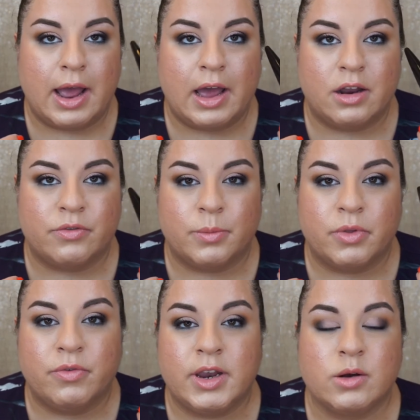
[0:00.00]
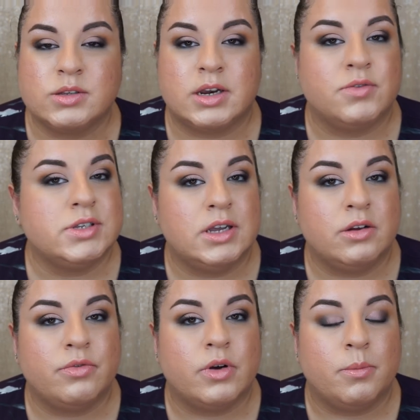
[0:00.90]
And from the videos that I've
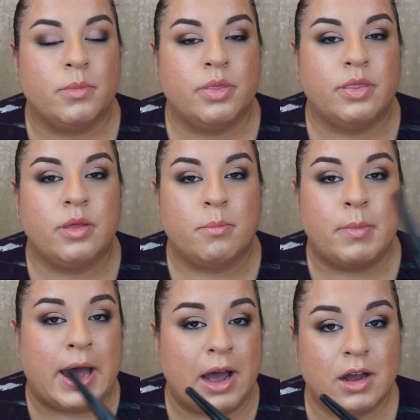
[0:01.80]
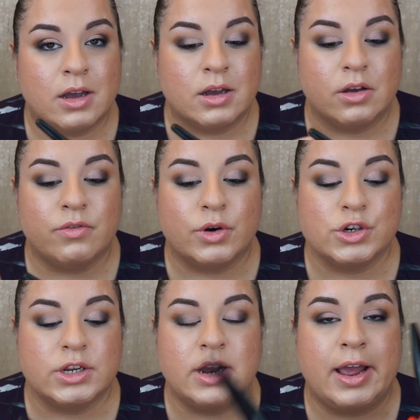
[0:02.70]
seen from the MAC
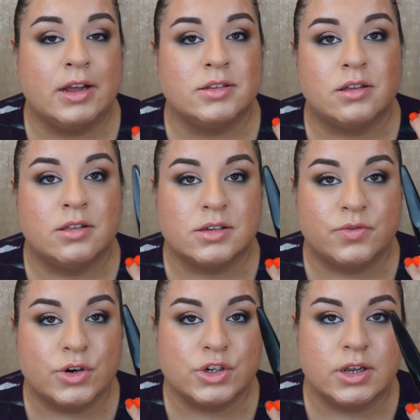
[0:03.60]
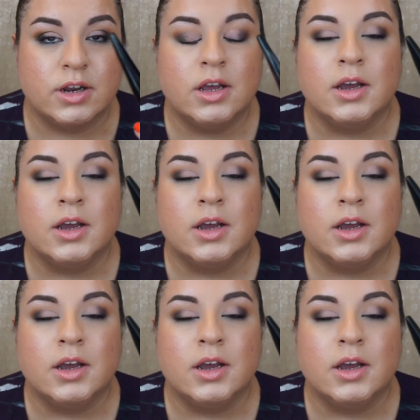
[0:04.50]
version and this version,